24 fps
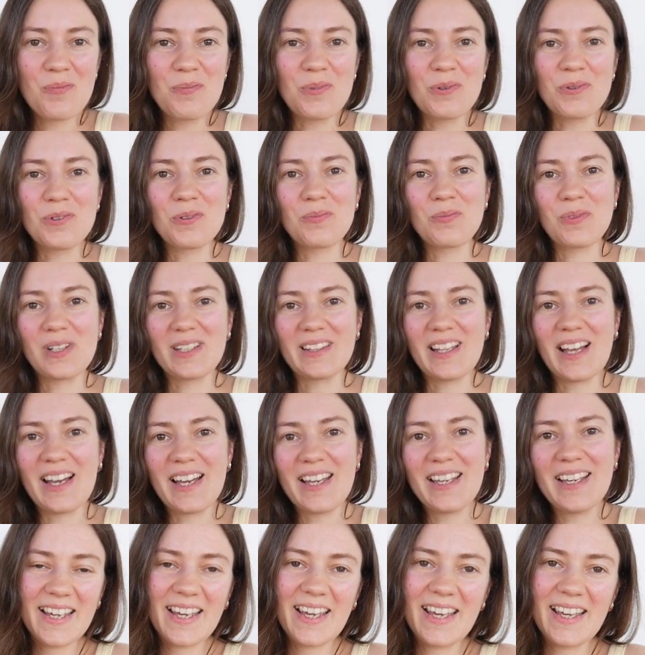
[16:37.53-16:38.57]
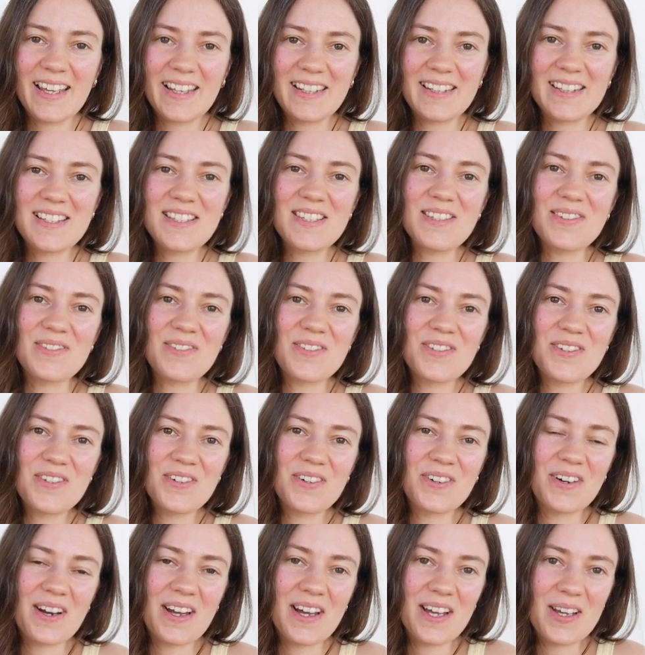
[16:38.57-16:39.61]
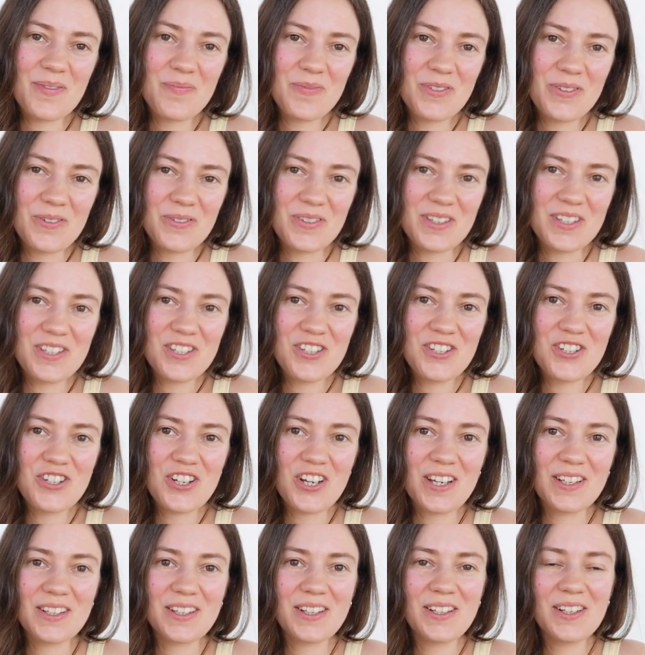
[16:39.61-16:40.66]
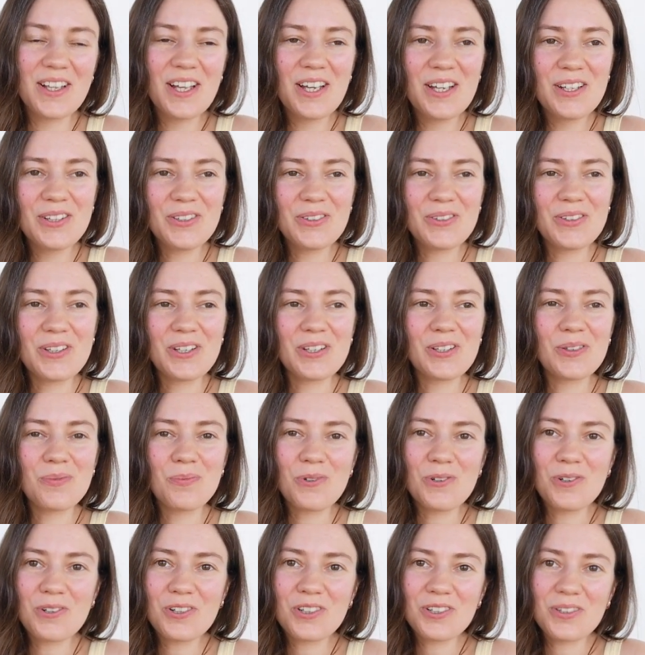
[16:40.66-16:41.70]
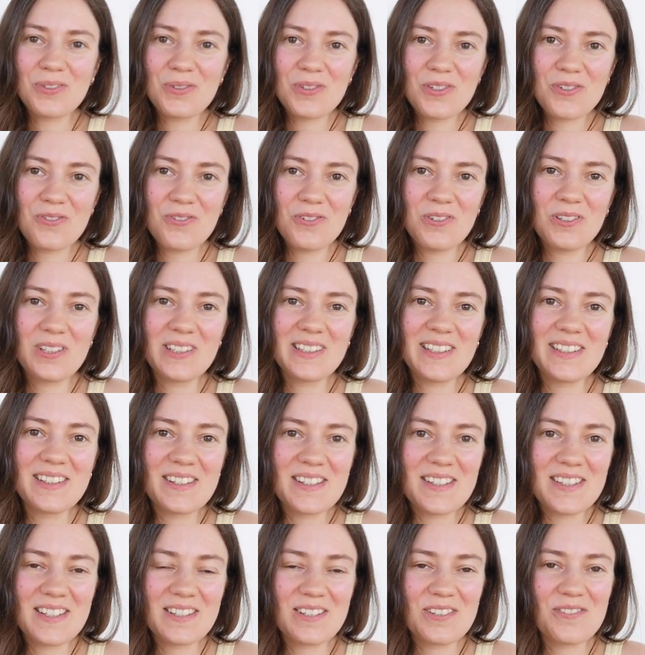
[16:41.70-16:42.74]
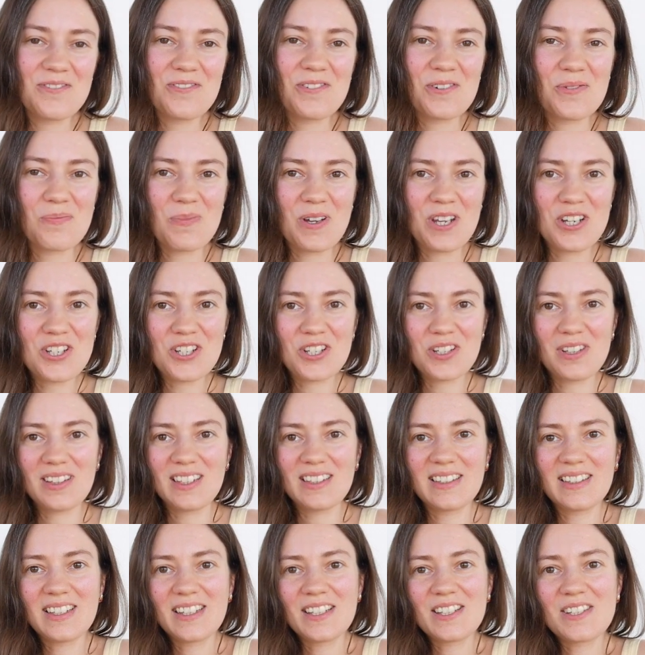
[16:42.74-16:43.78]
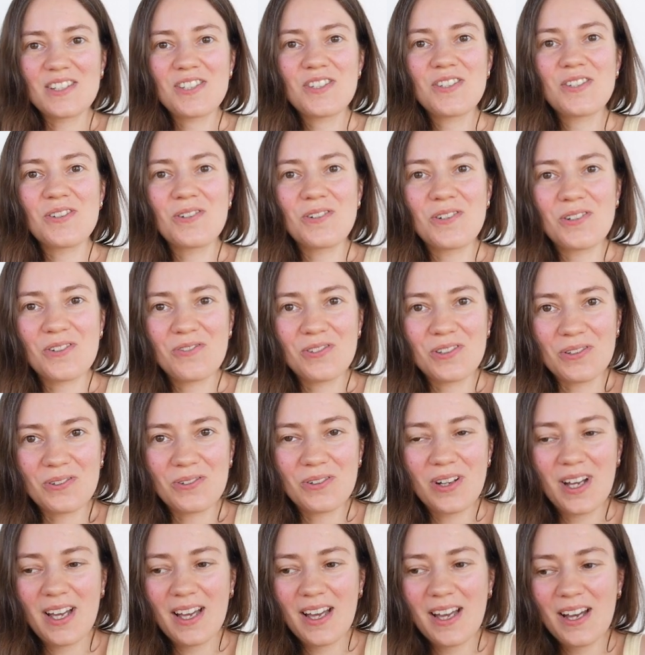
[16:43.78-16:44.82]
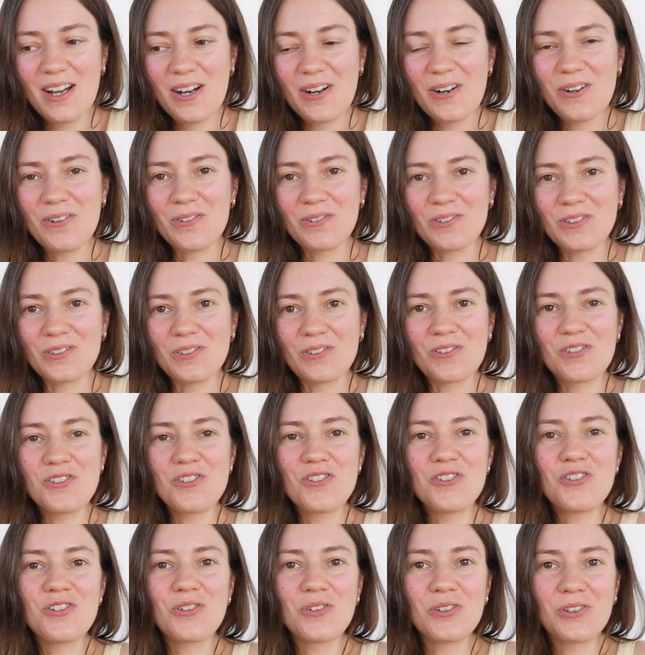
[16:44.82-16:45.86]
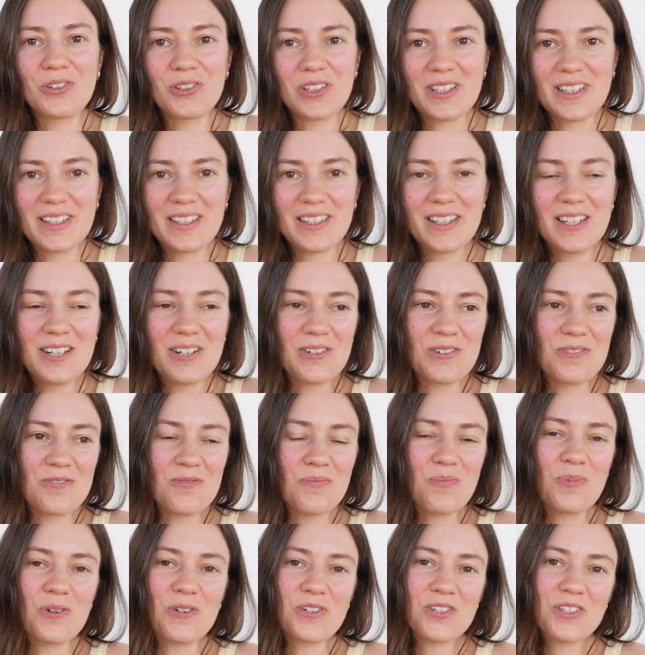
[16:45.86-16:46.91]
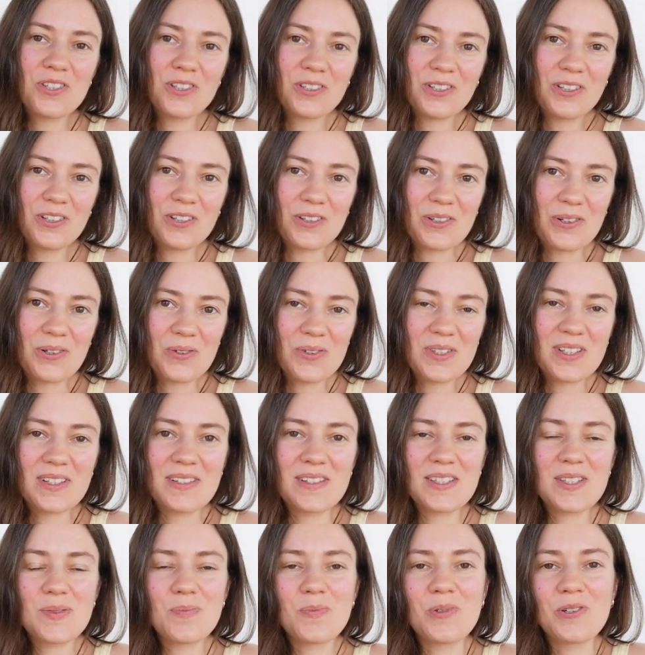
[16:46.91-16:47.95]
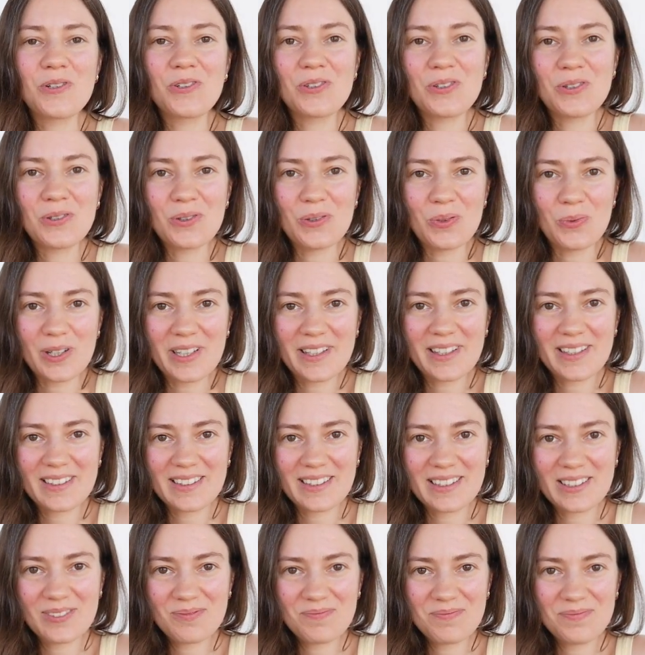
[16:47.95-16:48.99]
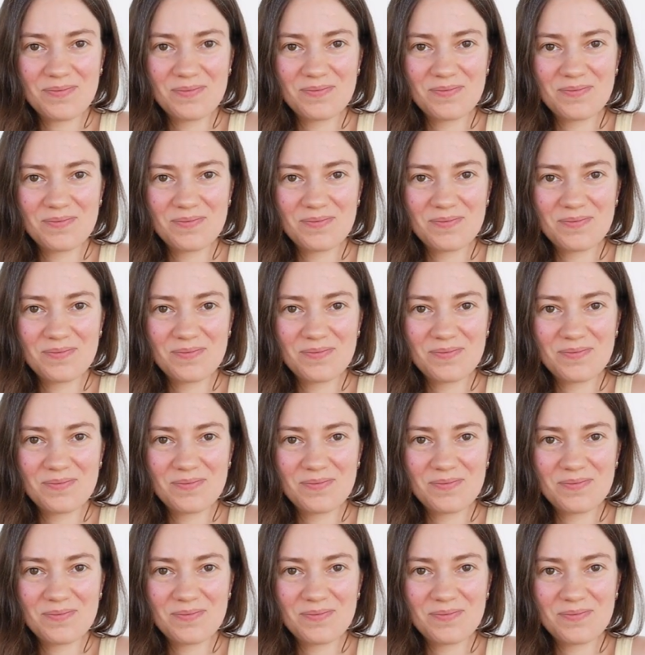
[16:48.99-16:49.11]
Put me a like and subscribe to this channel to get more useful and interesting information that can serve you on your journey of personal growth and spiritual awakening.